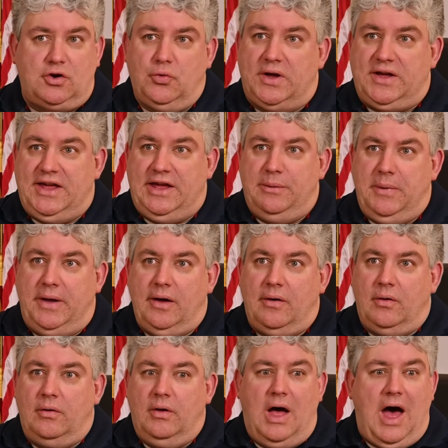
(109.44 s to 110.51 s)
a quick
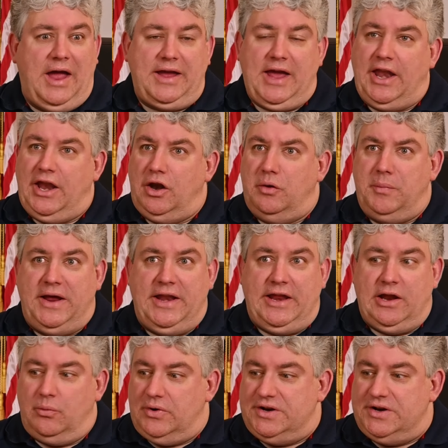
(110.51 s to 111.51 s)
email, I get an immediate